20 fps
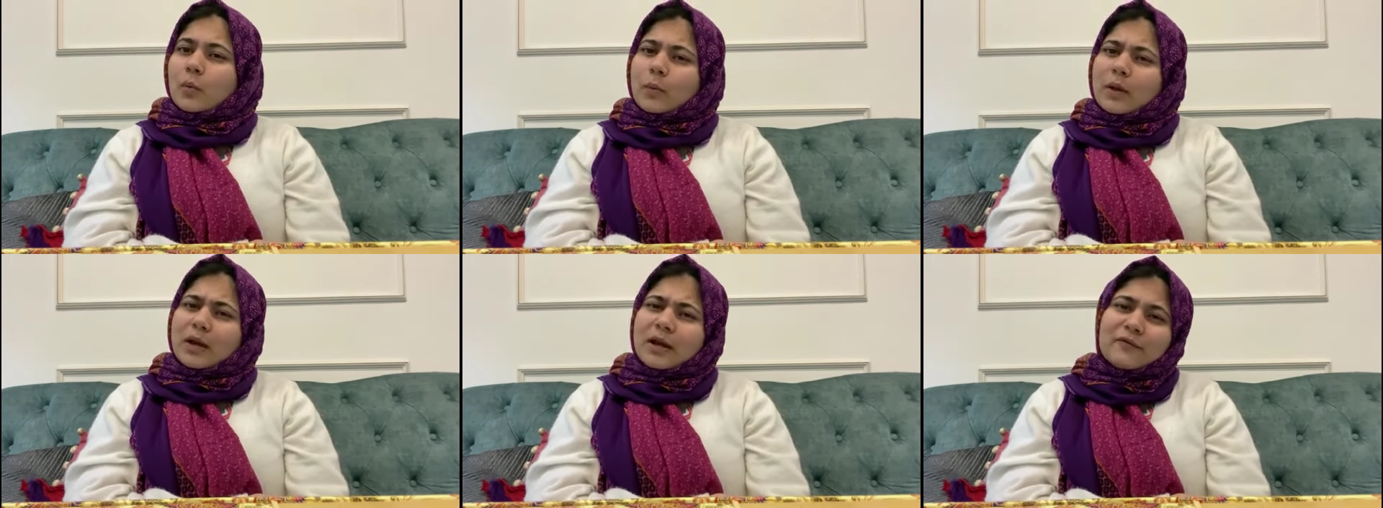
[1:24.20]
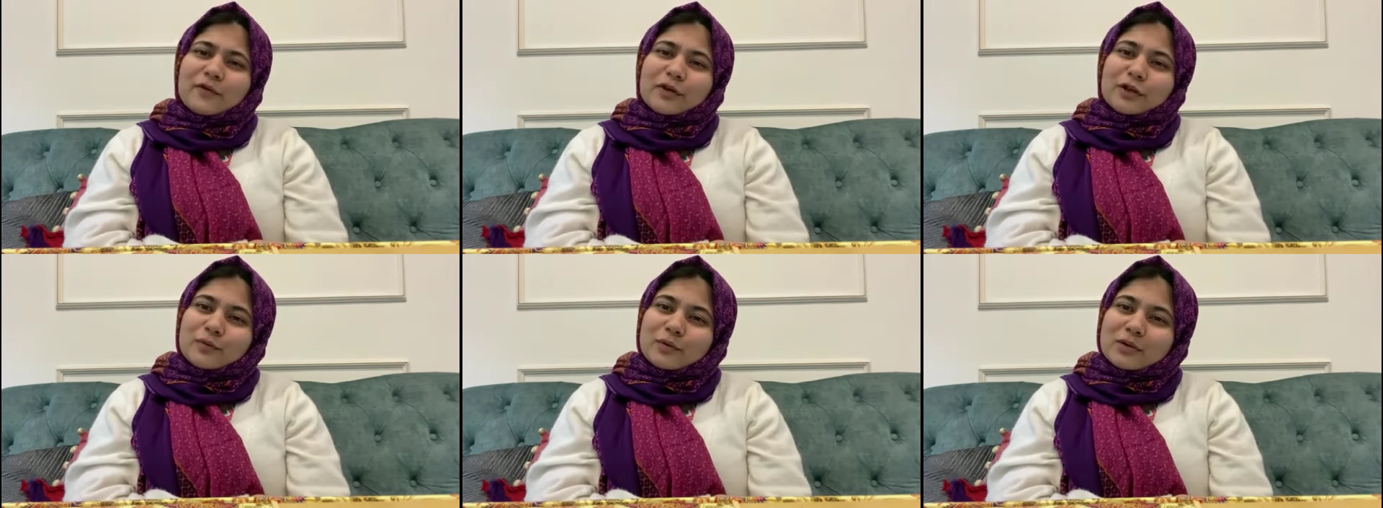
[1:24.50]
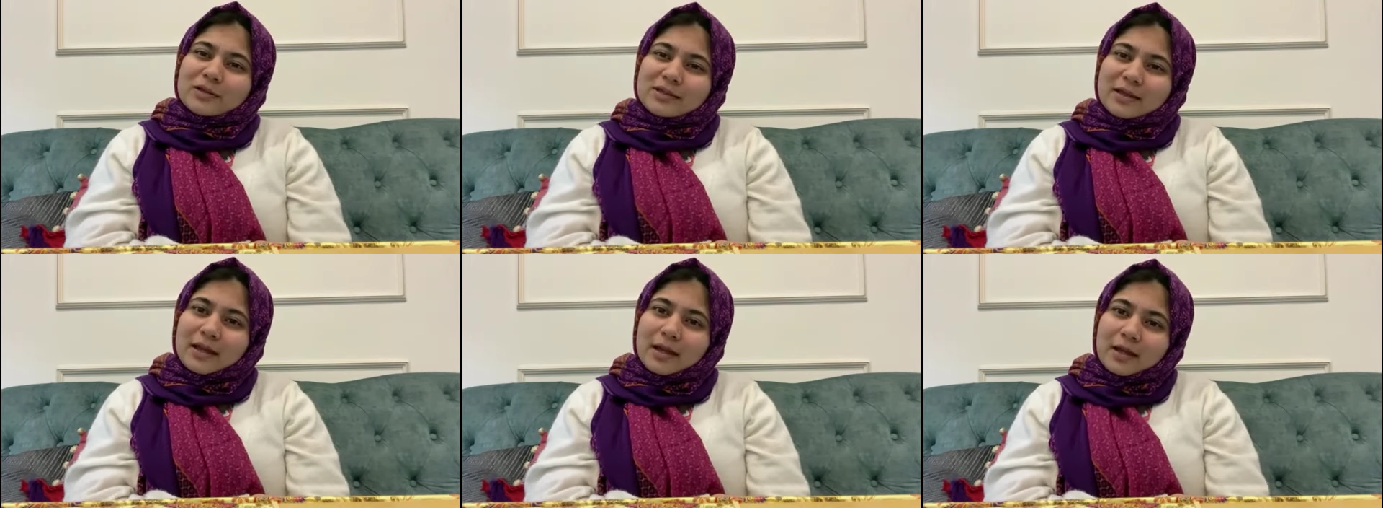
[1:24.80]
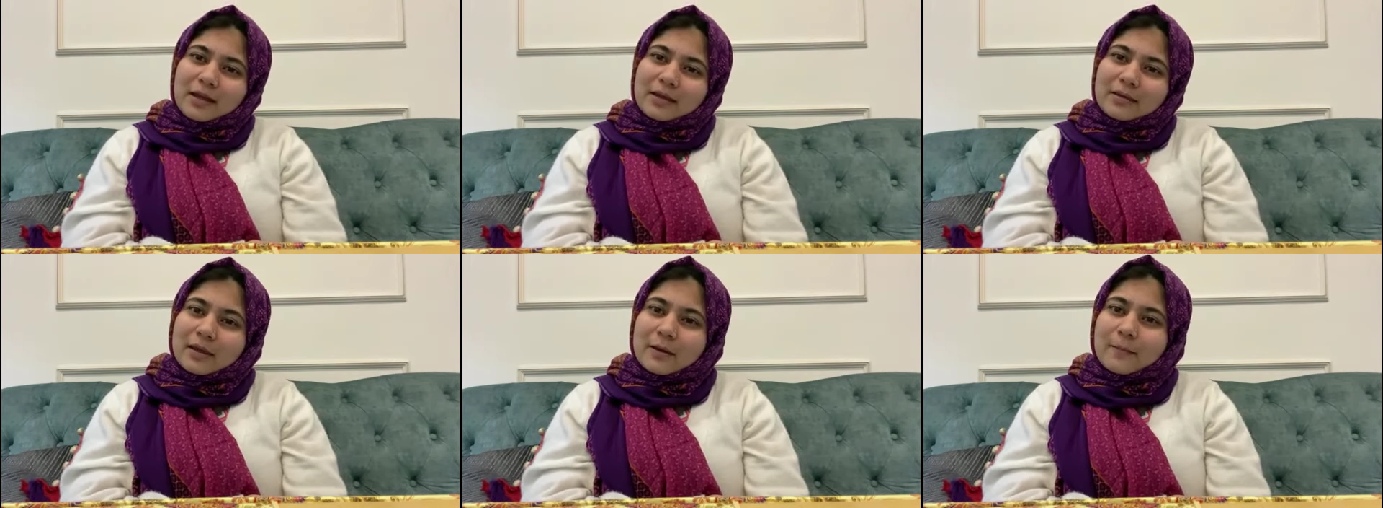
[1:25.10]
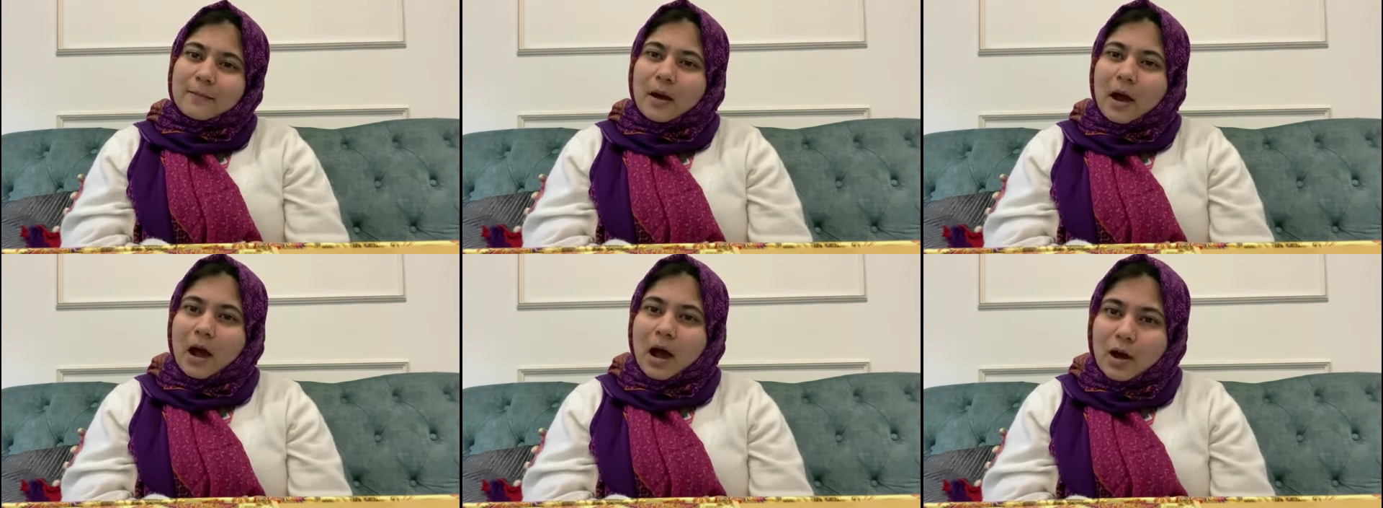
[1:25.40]
Whenever you are taking
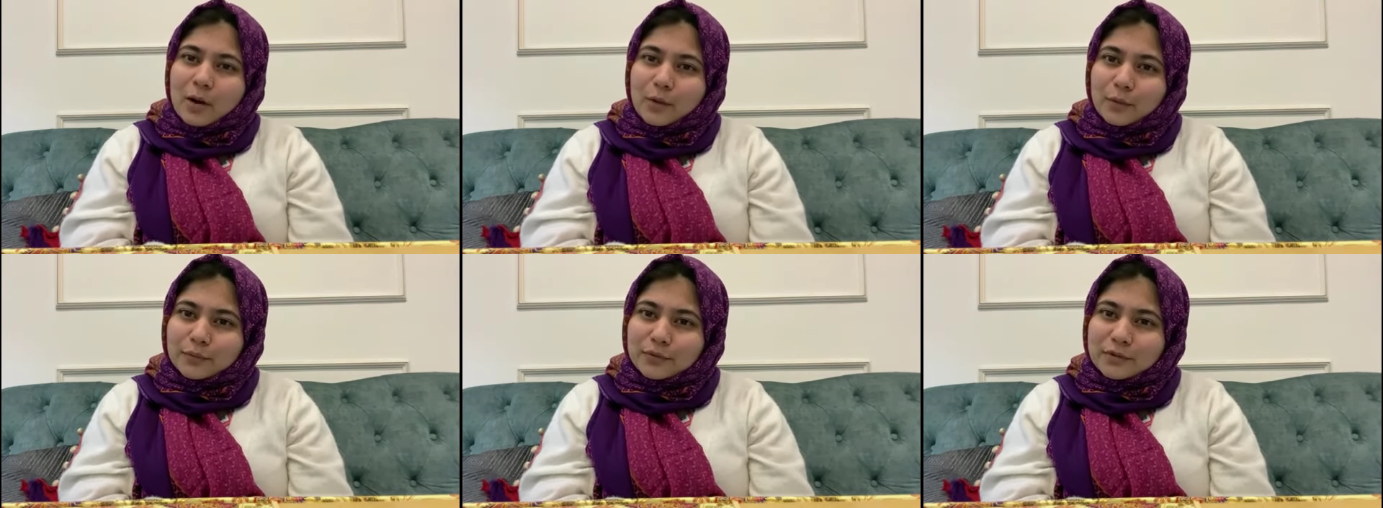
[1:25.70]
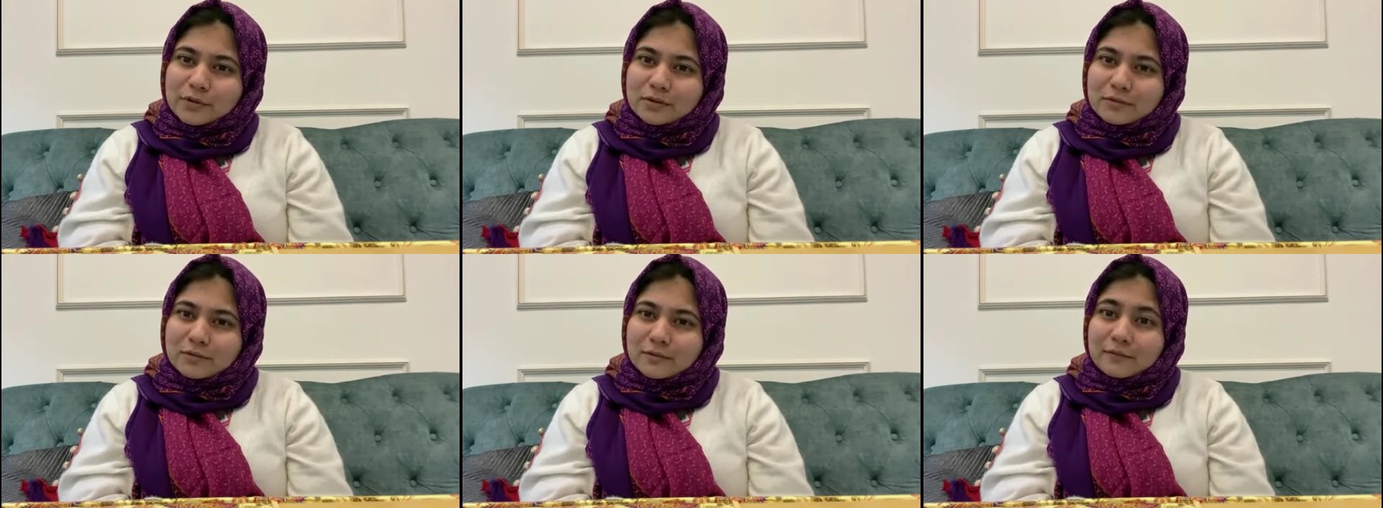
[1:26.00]
them out